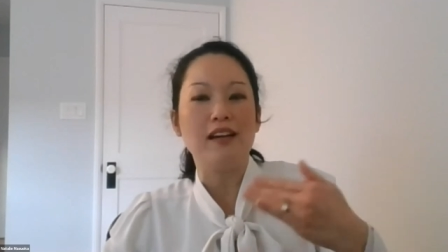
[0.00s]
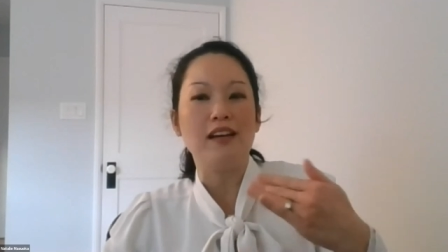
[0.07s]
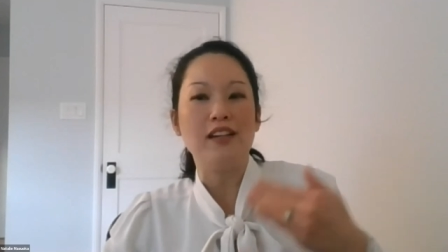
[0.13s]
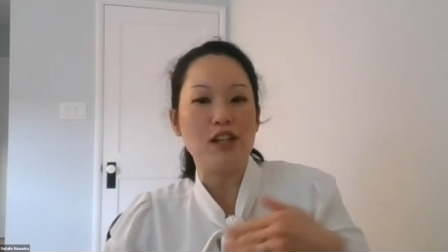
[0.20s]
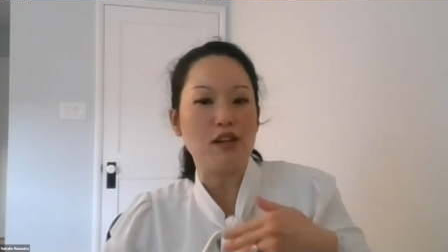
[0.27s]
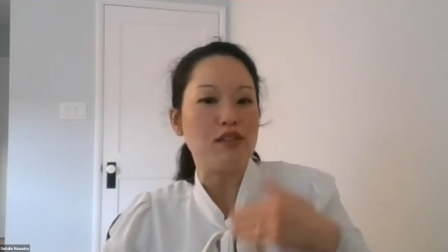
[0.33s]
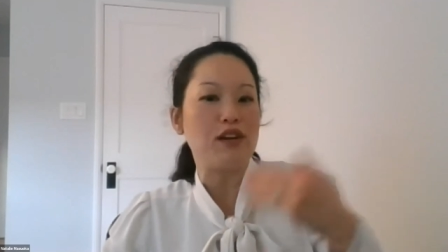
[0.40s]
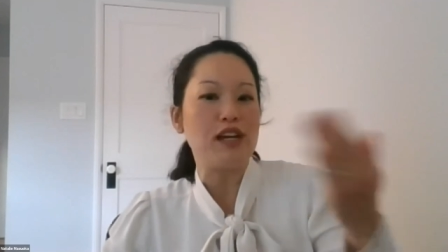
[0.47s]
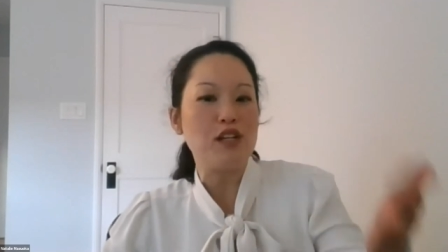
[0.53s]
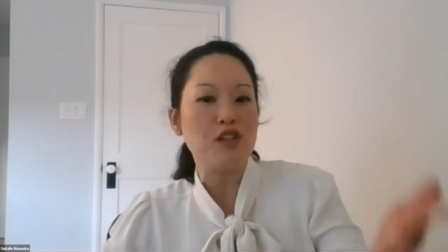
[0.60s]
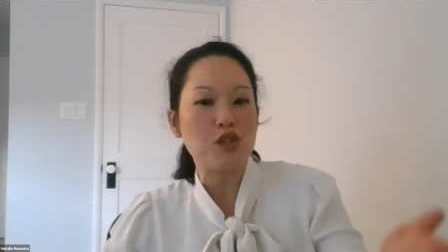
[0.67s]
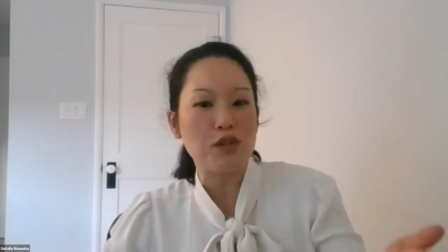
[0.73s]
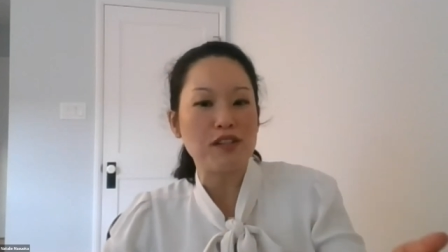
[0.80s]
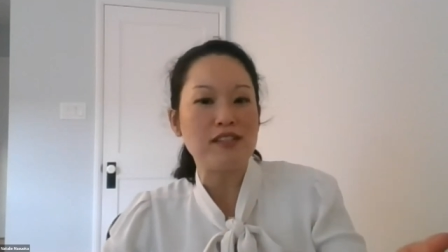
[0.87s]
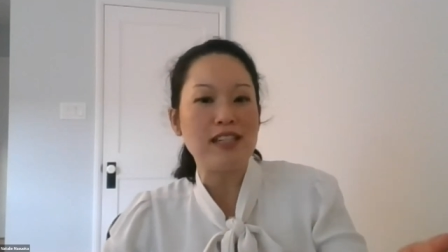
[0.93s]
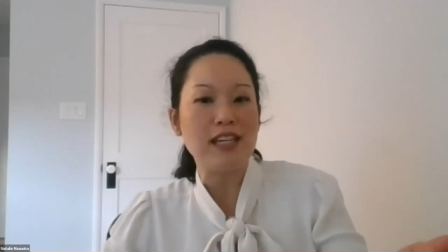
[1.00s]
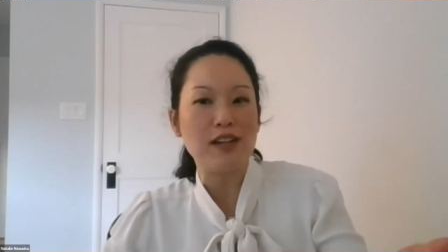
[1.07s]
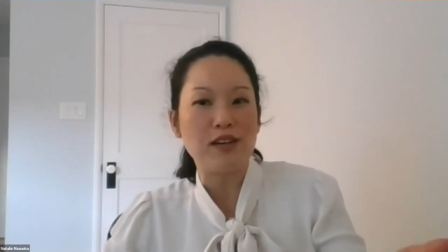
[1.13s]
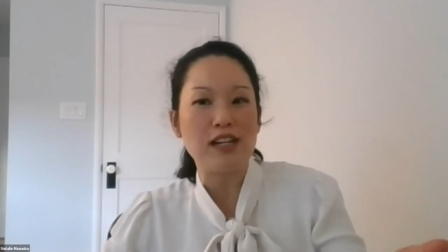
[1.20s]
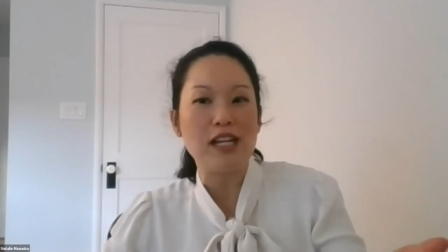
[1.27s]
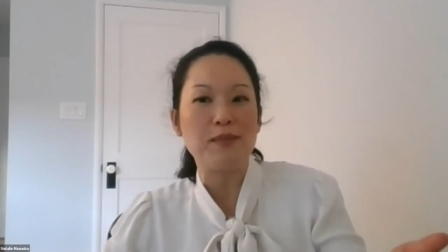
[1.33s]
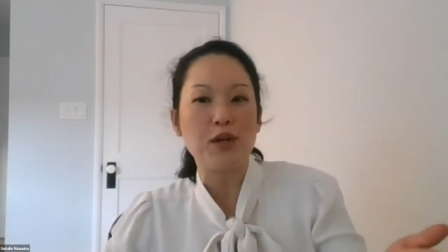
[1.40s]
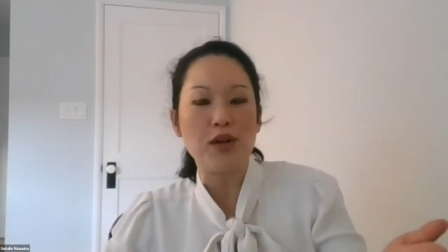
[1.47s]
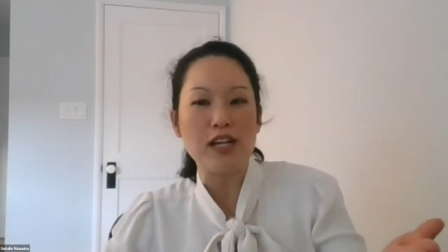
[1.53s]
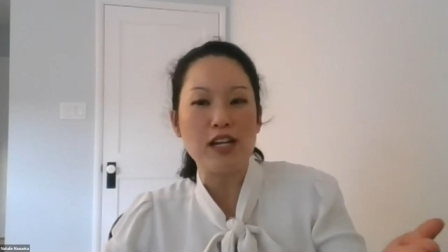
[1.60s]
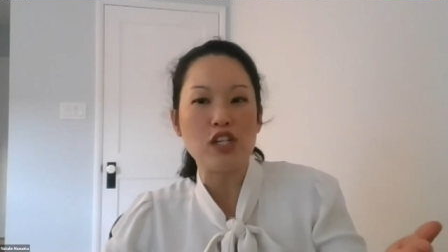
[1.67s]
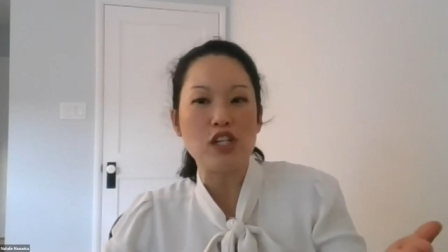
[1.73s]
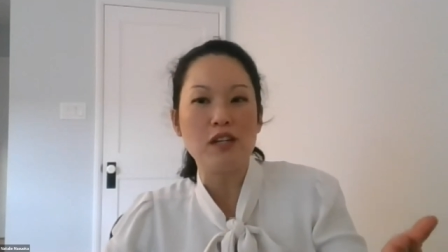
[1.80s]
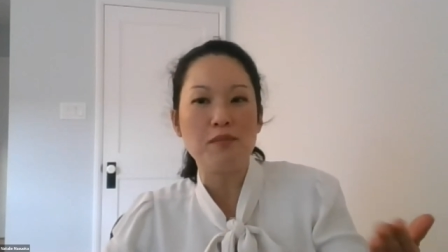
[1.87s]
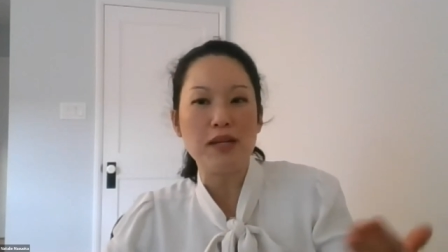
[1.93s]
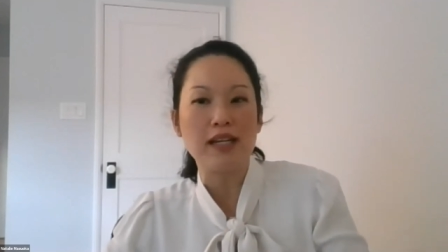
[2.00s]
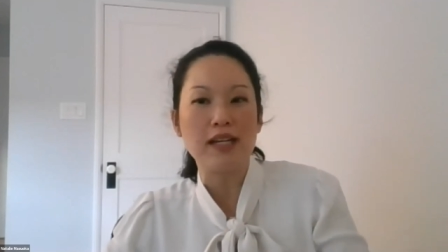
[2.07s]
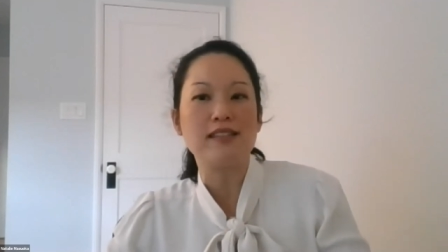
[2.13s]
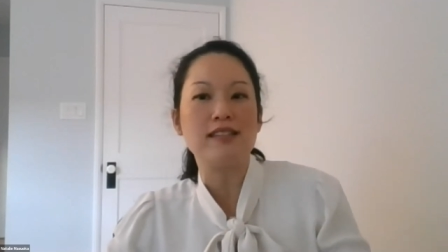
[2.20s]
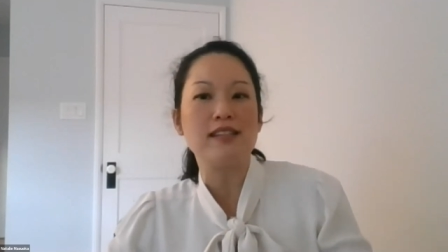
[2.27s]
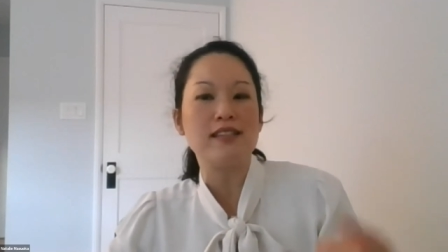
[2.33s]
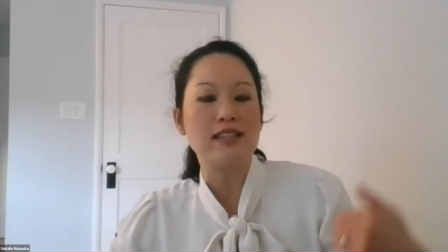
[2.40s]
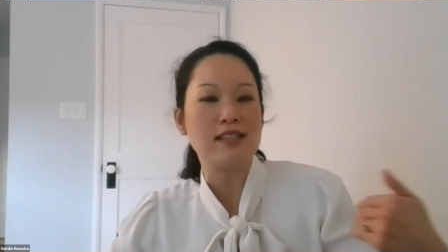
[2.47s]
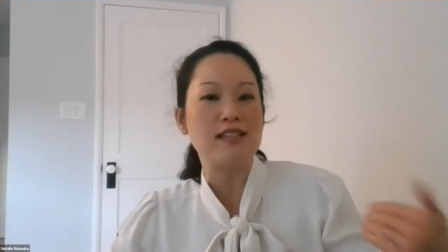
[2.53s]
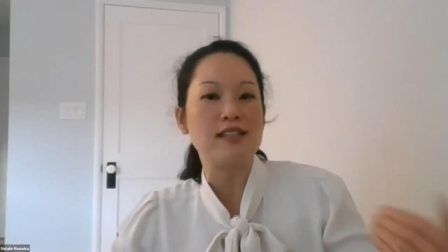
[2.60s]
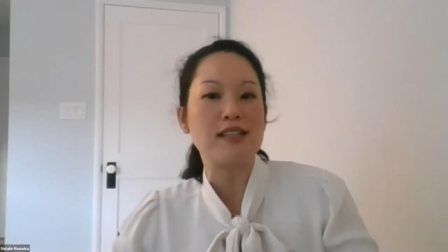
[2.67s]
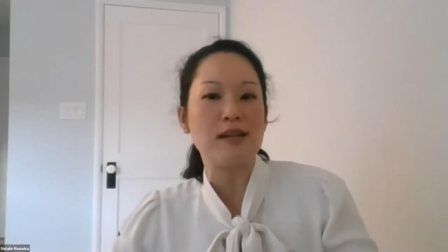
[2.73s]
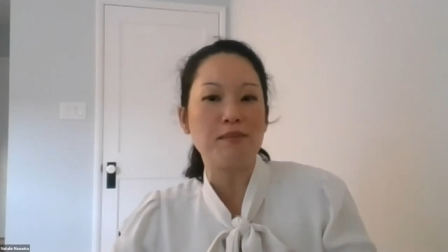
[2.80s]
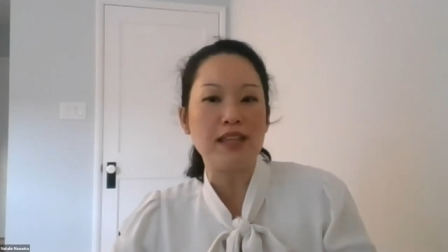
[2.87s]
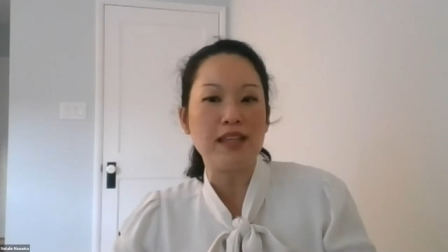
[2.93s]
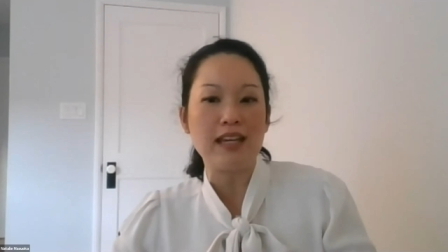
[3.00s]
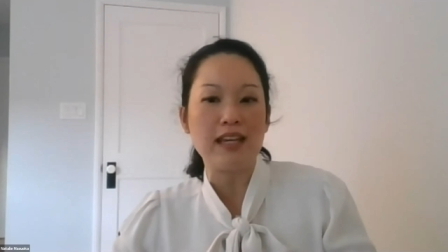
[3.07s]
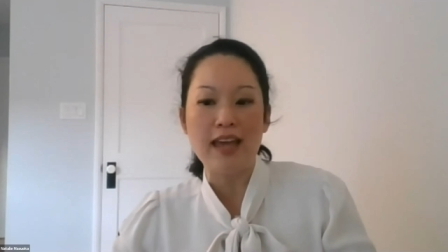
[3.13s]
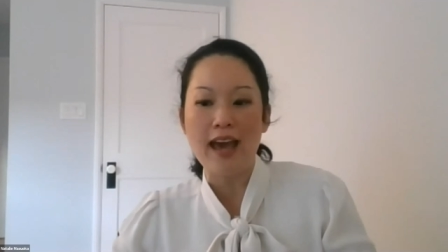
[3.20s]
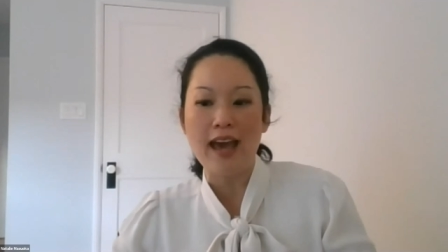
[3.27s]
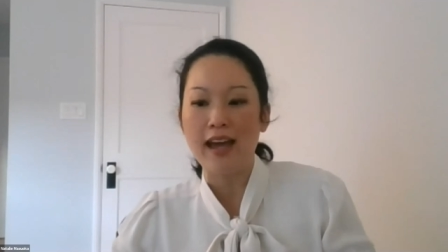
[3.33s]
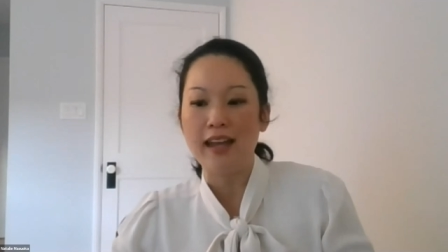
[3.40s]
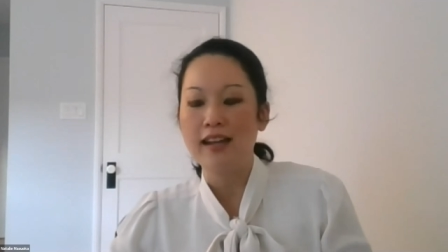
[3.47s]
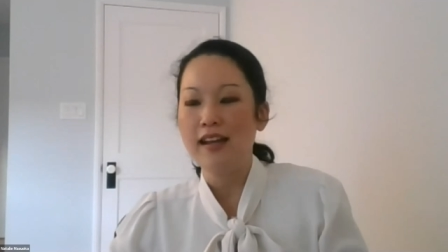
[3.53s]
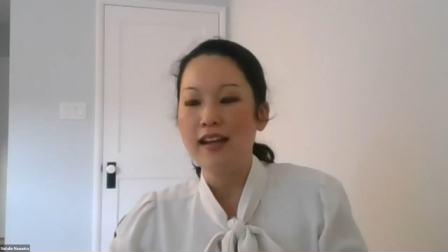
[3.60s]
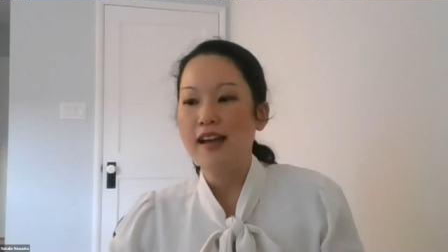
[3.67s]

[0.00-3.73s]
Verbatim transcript: you know, their interest here in immigration, because it's this is something that.